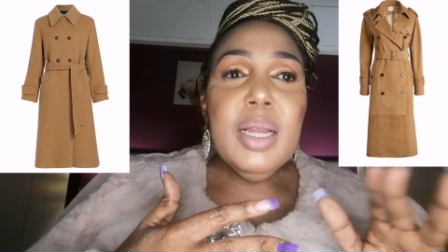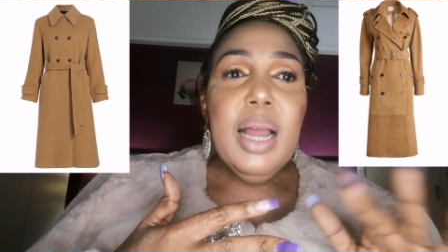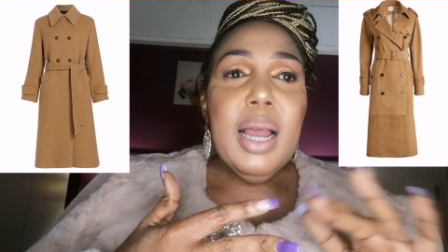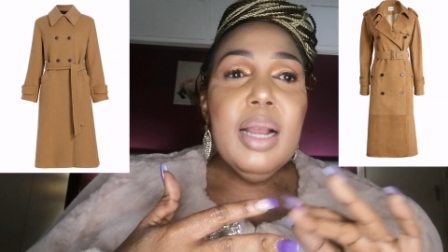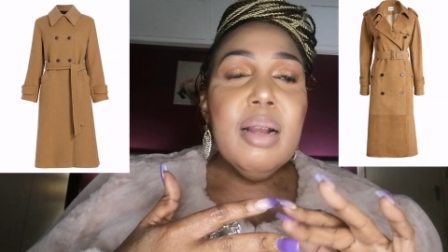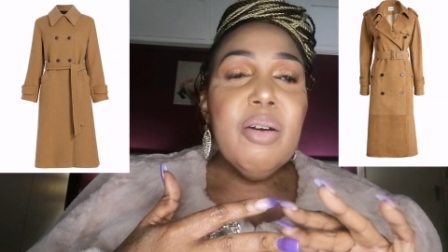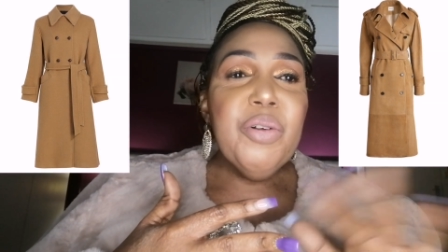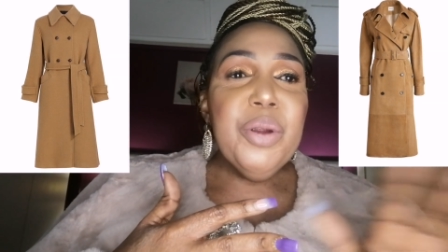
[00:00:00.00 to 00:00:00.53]

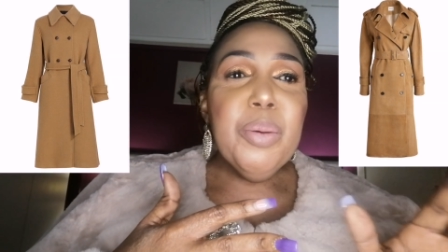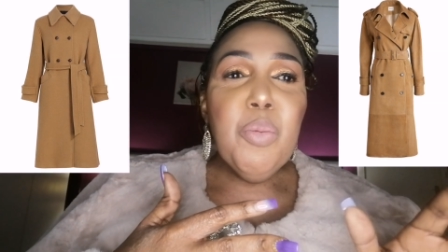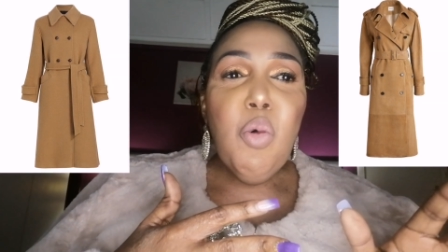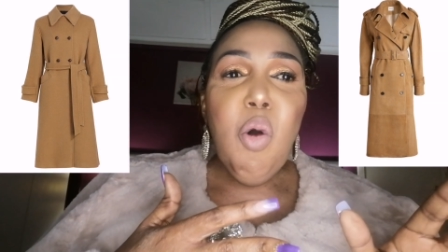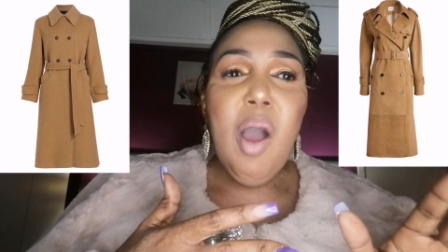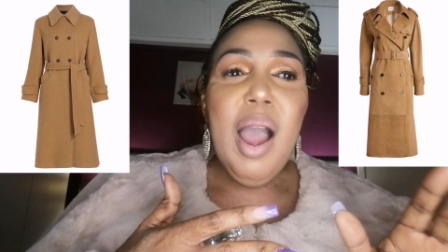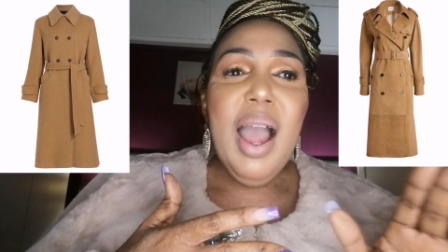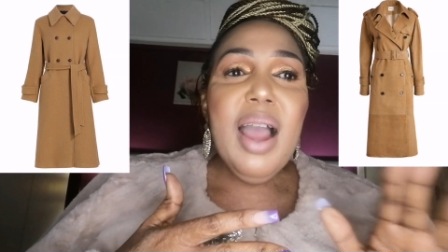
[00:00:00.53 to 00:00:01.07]
like
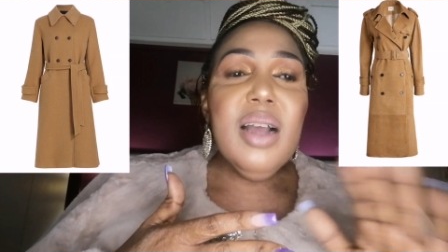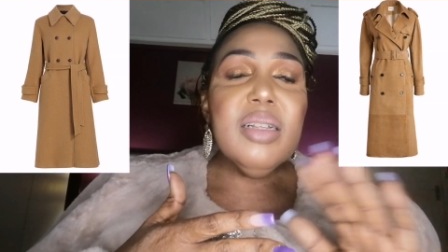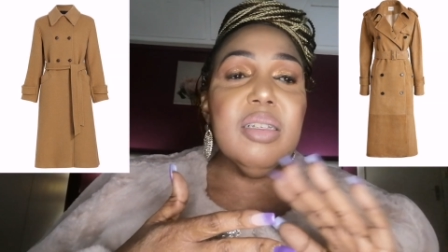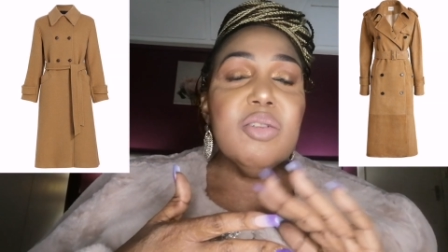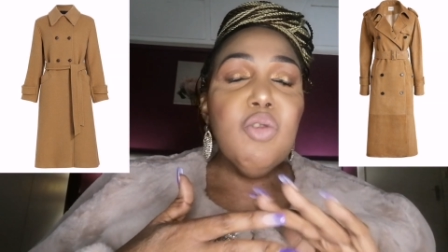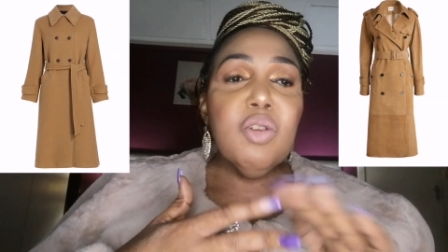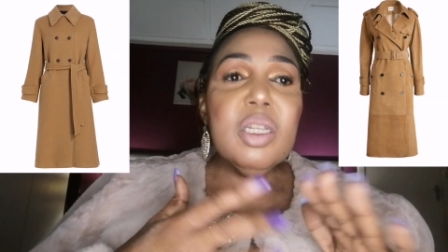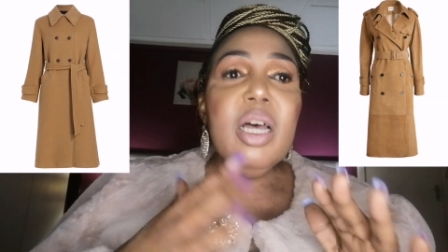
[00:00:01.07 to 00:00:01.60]
cream white
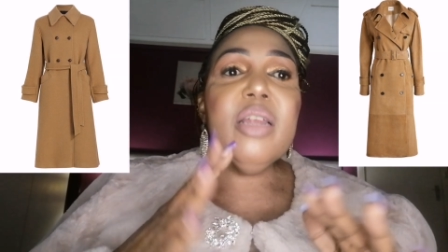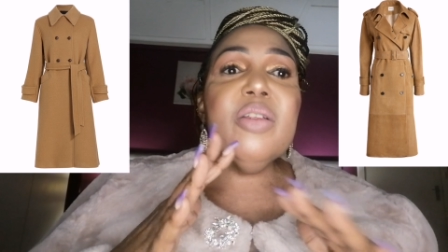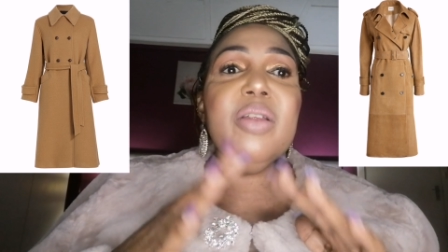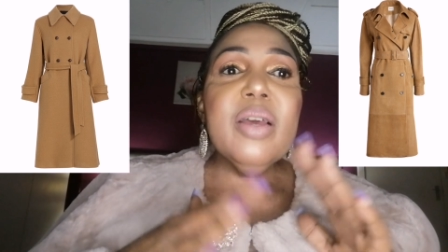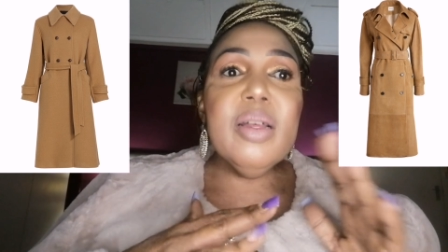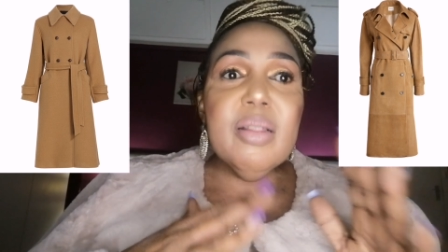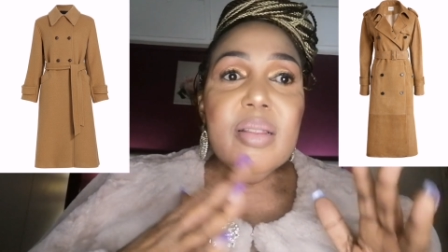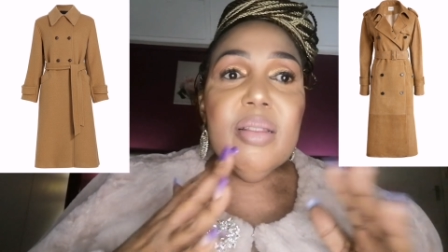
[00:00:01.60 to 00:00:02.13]
those are
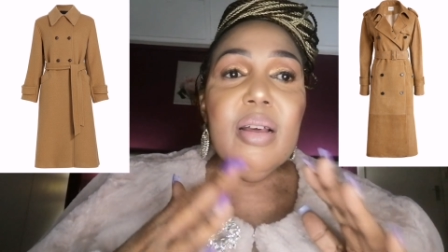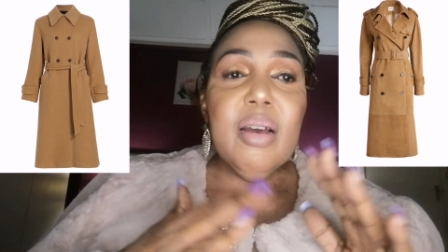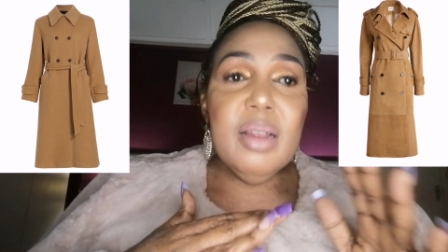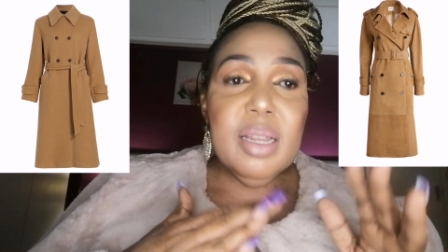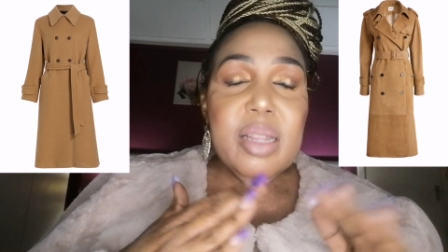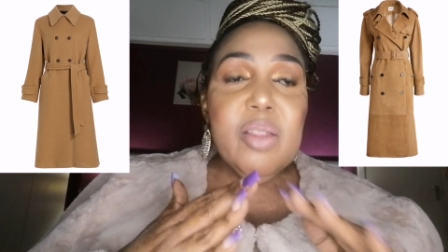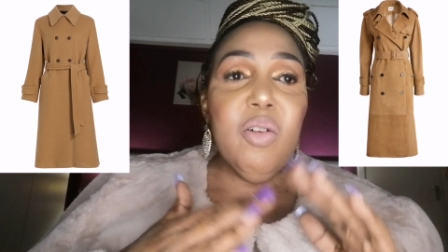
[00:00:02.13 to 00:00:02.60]
the, the,